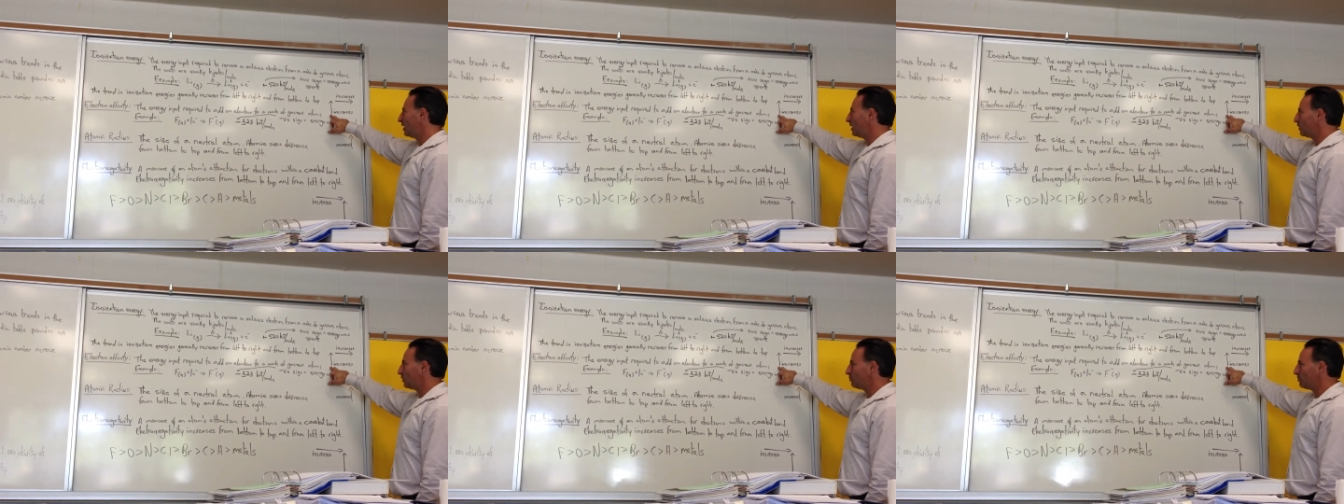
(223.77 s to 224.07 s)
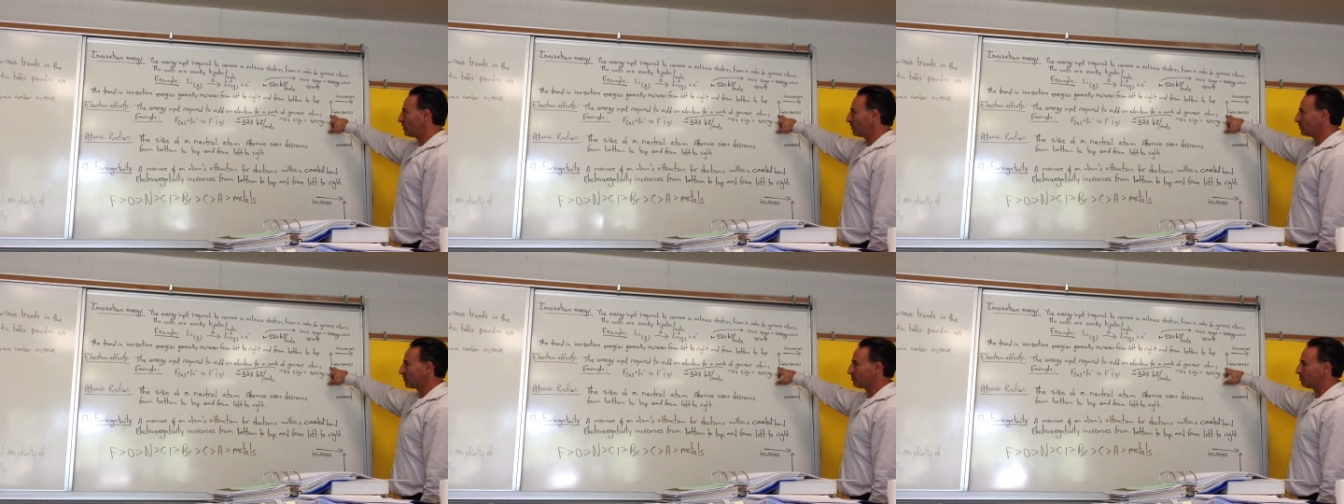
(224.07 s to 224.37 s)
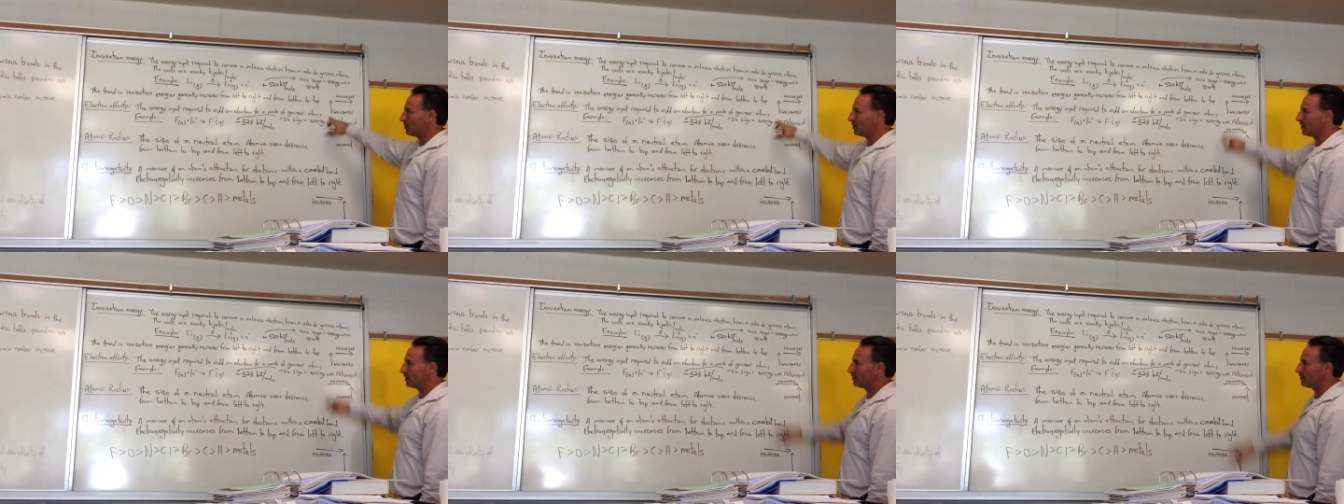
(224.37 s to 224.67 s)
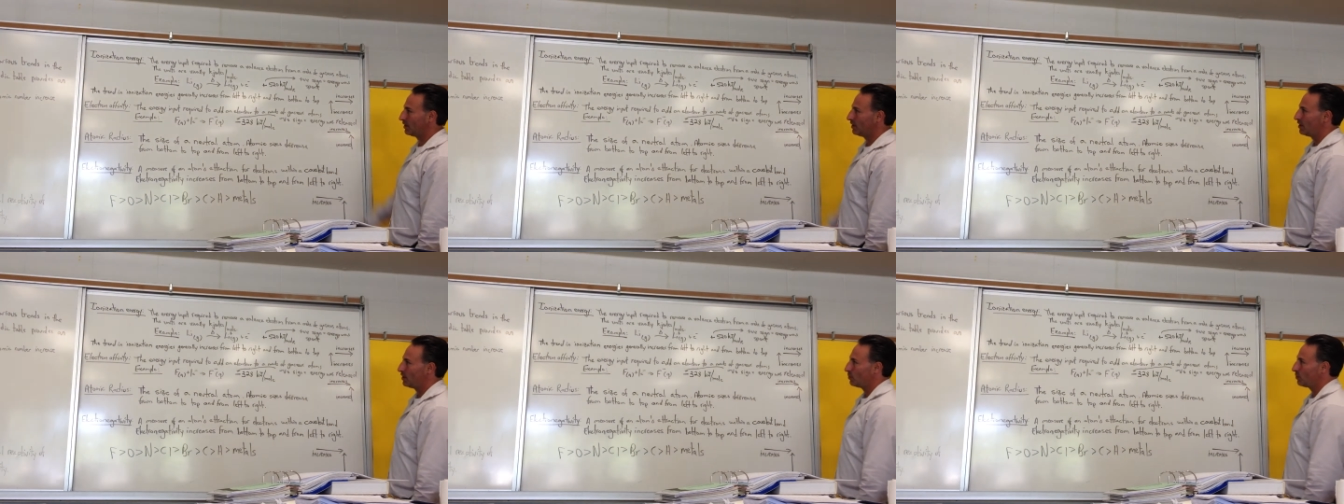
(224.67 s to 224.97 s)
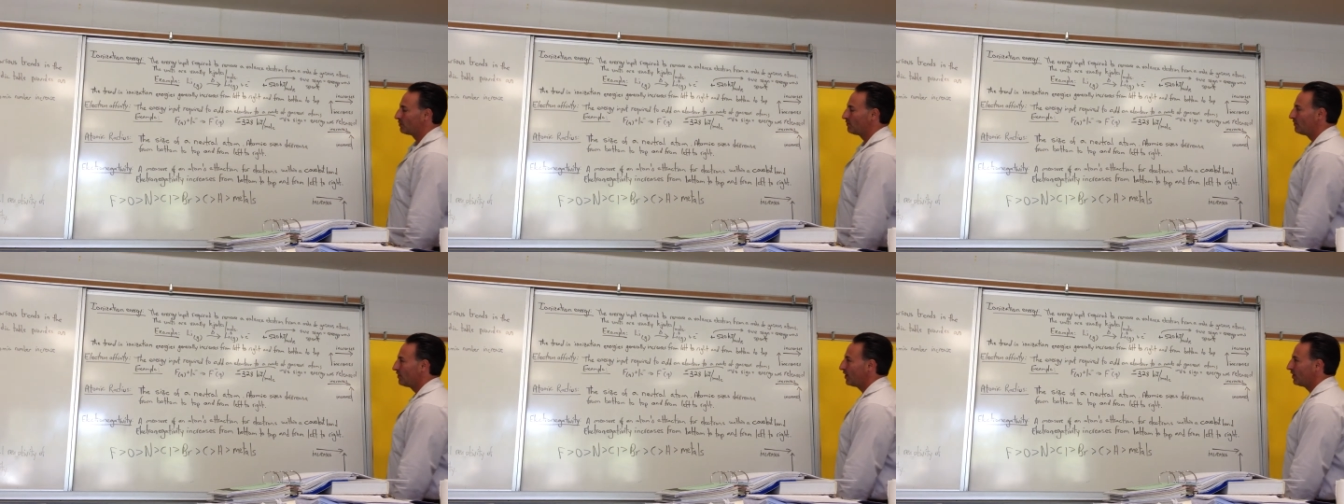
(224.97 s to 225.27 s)
you'd be able to predict,
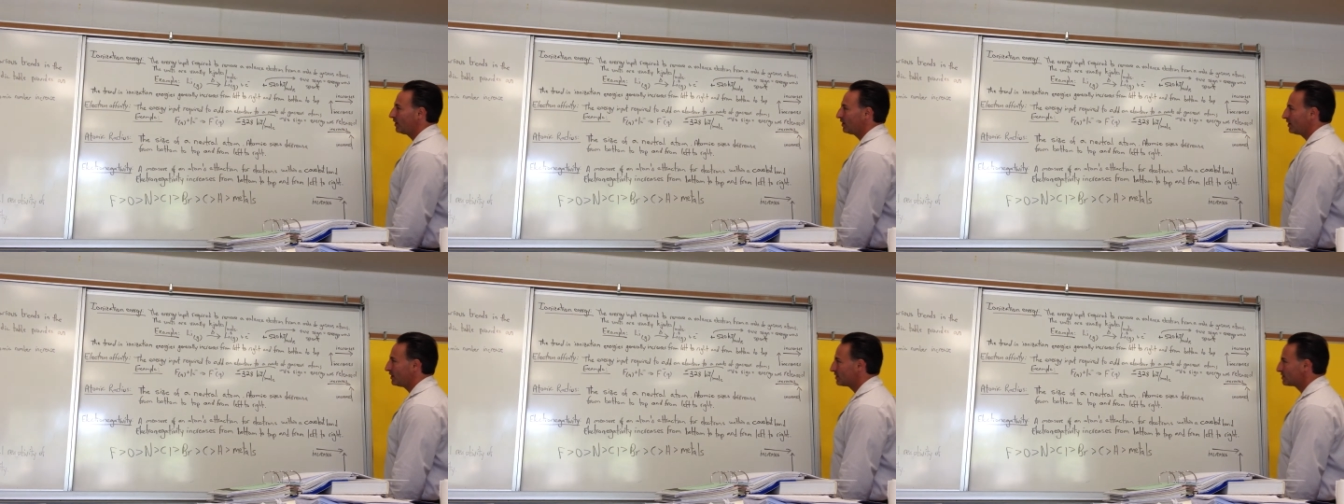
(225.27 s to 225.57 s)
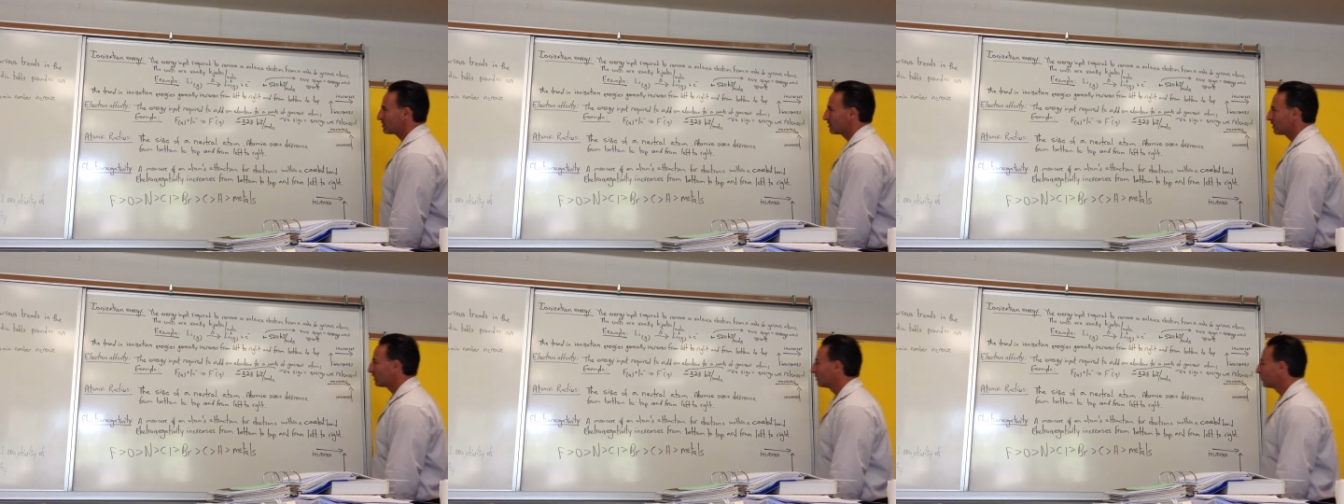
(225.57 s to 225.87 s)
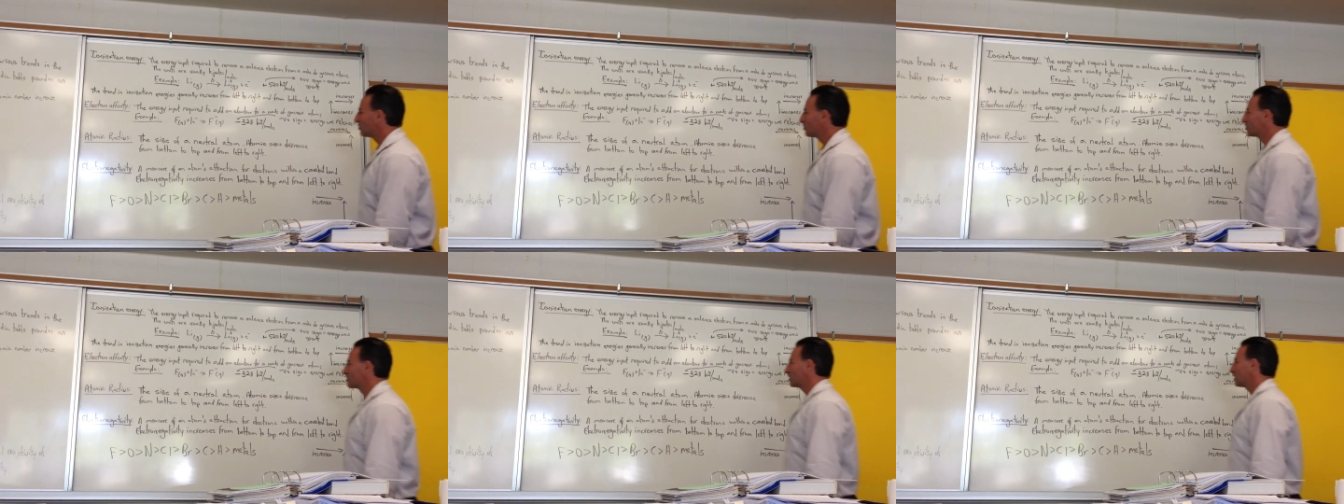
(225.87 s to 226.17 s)
would very easily lose